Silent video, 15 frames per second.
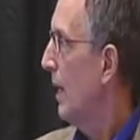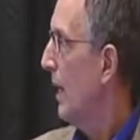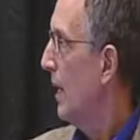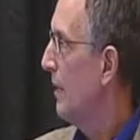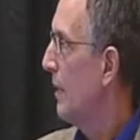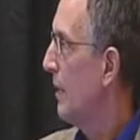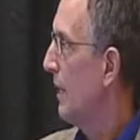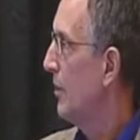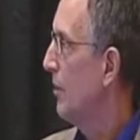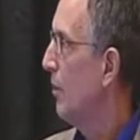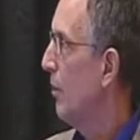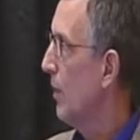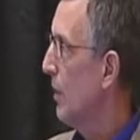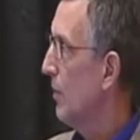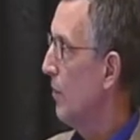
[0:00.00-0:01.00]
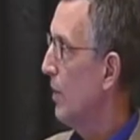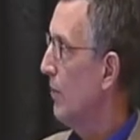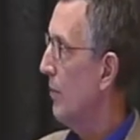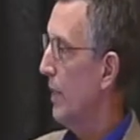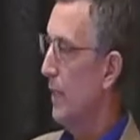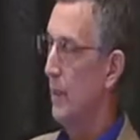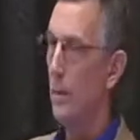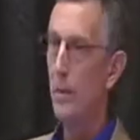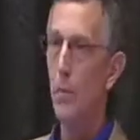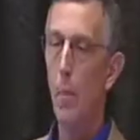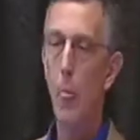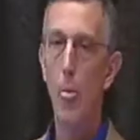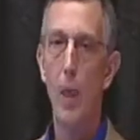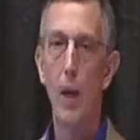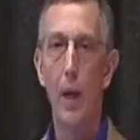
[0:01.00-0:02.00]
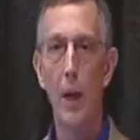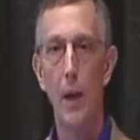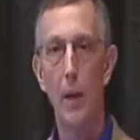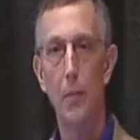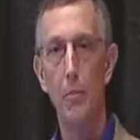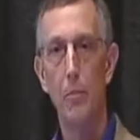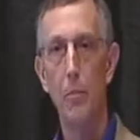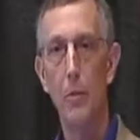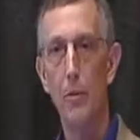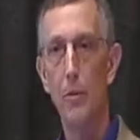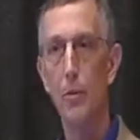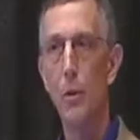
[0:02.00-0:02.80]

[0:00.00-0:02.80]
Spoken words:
And then I do want to weave in the